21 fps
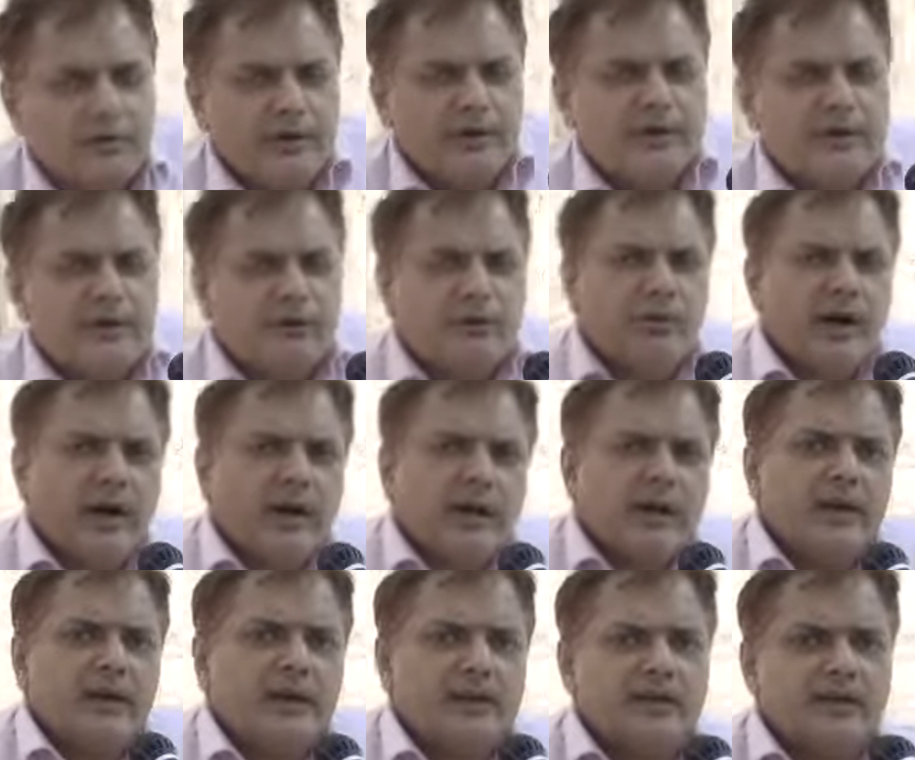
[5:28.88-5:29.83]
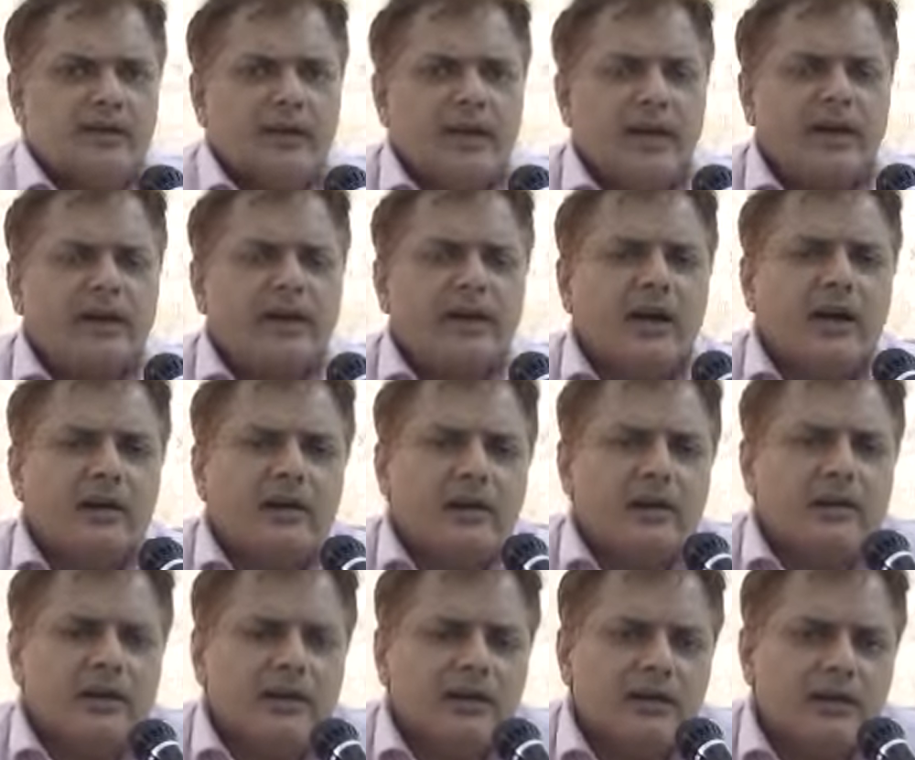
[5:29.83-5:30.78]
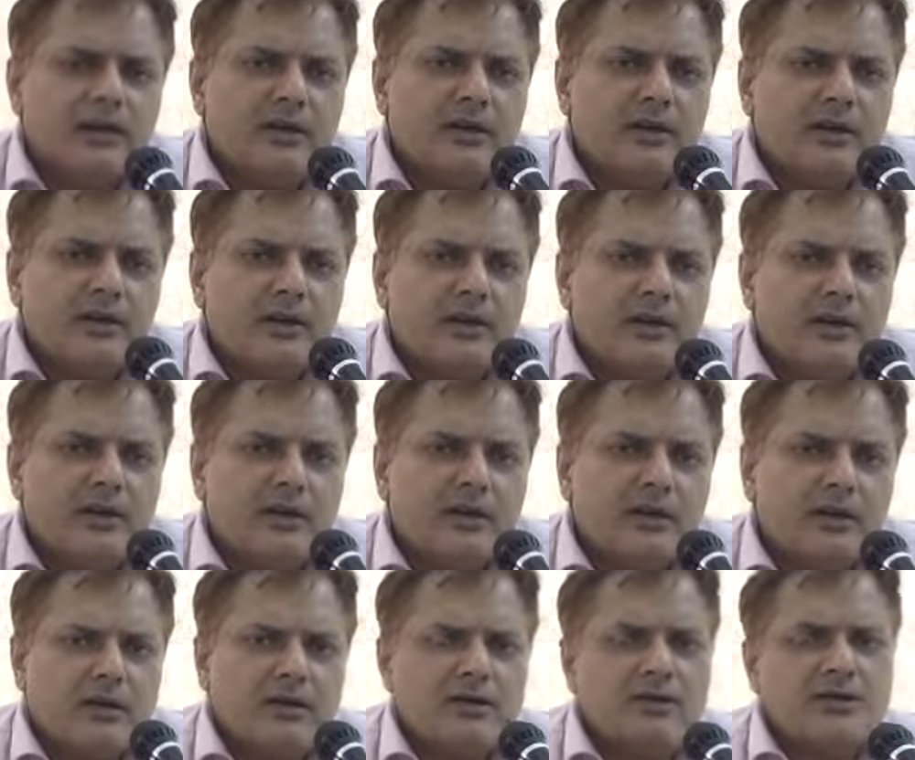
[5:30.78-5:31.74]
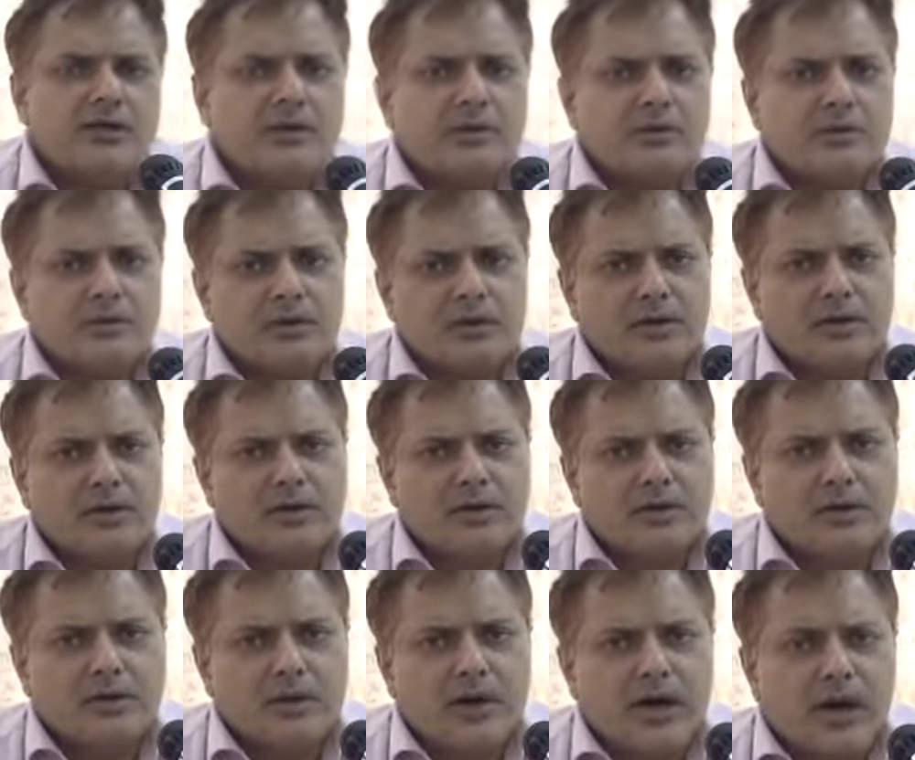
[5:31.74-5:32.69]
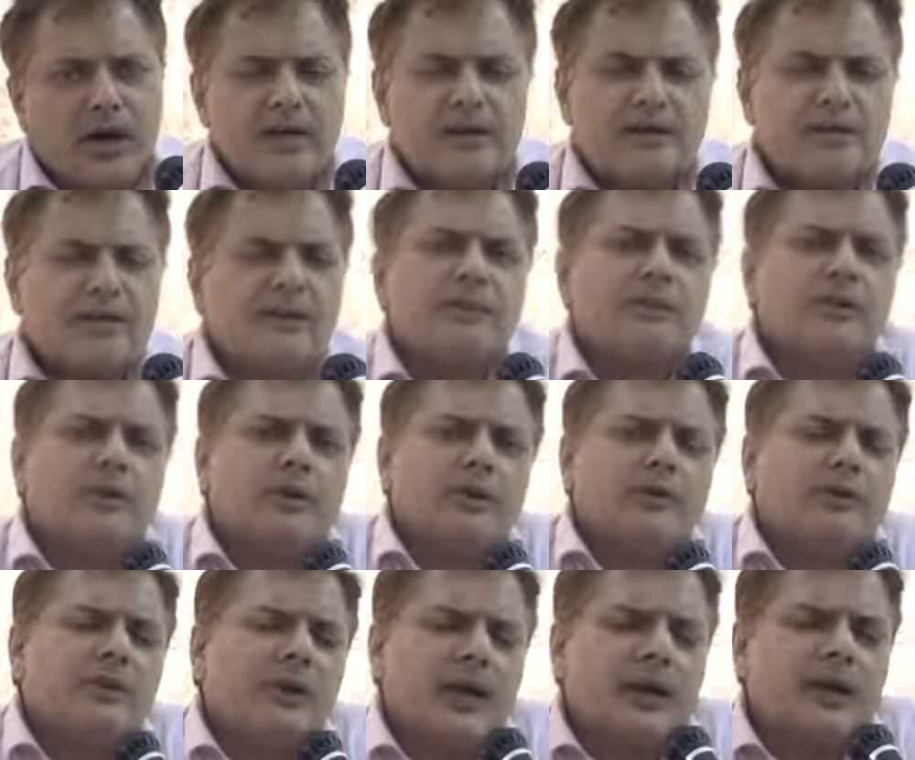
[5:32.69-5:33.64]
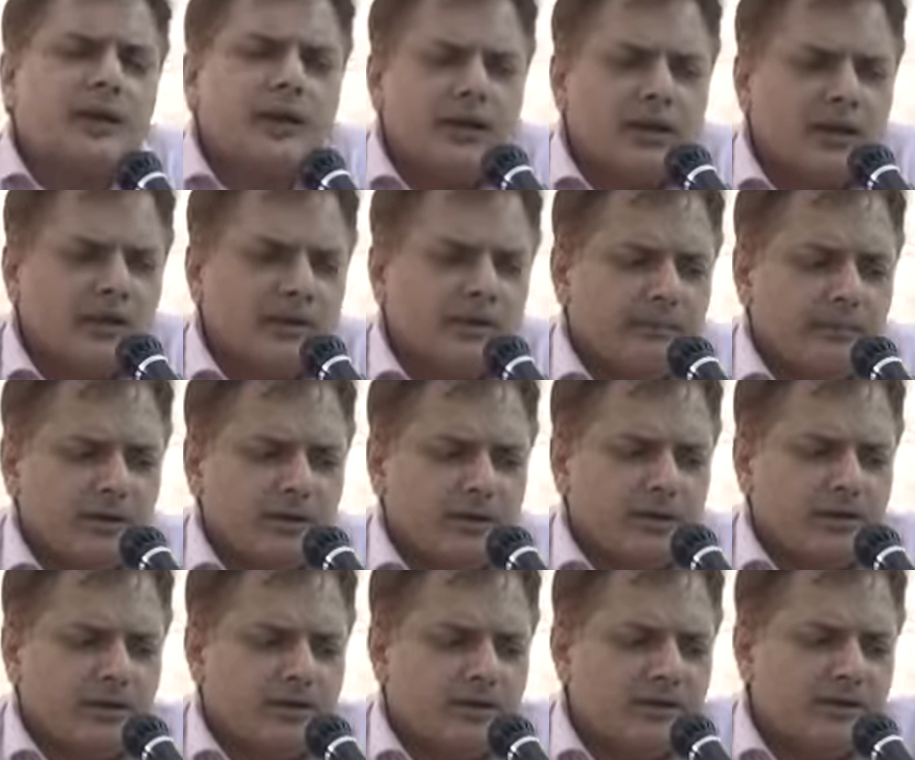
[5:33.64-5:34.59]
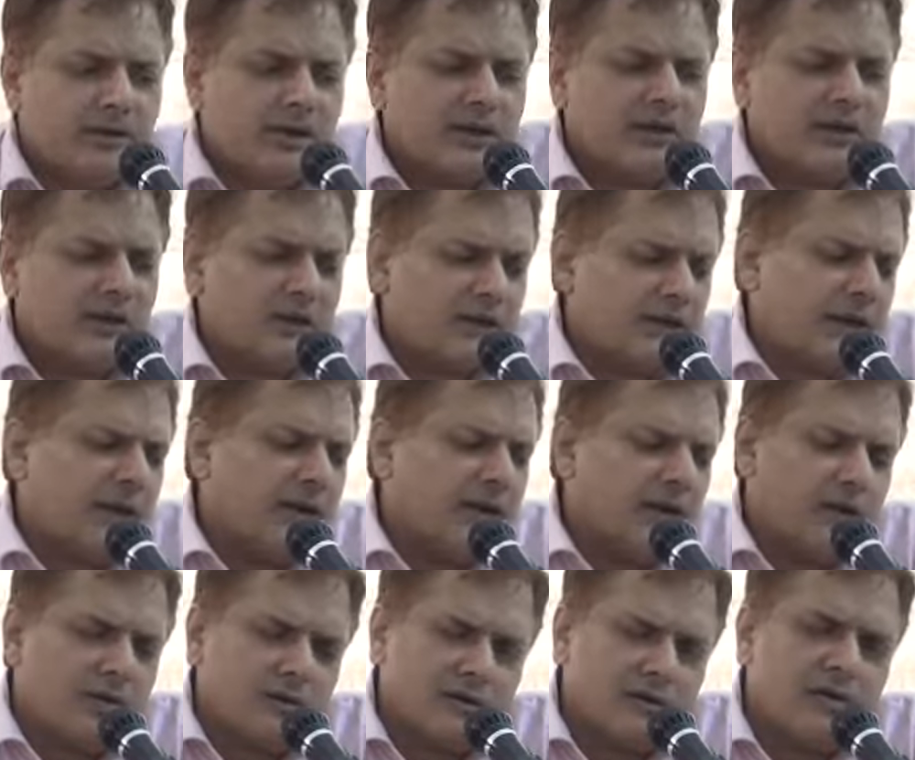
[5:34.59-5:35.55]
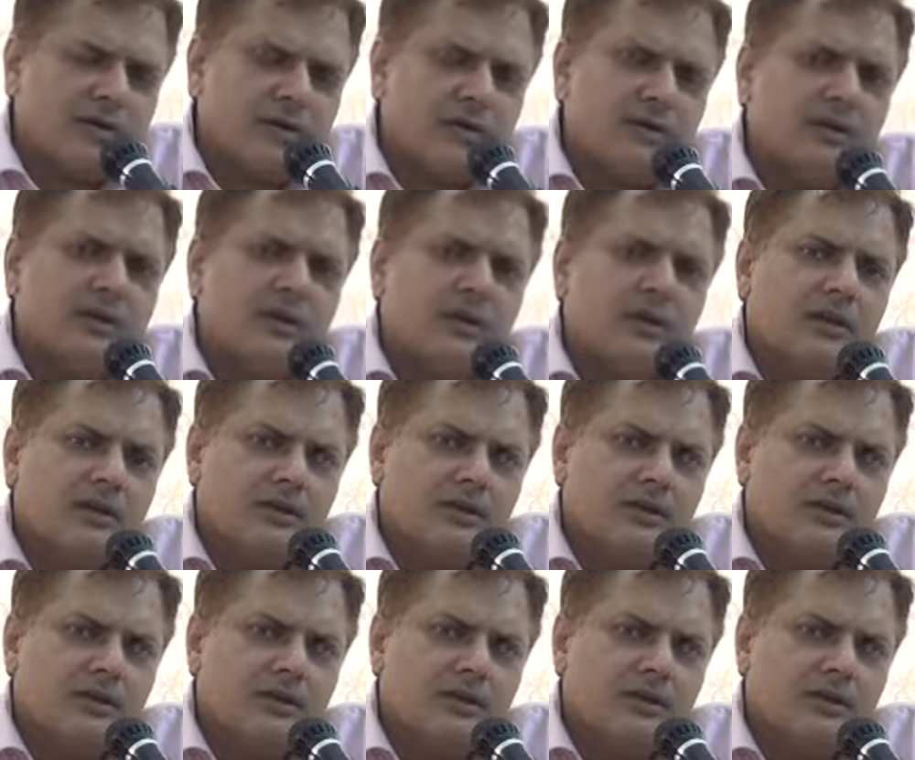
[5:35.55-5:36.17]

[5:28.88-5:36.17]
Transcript: which violates any article in Constitution. Ask him to give the article number, that these are the 10 clauses.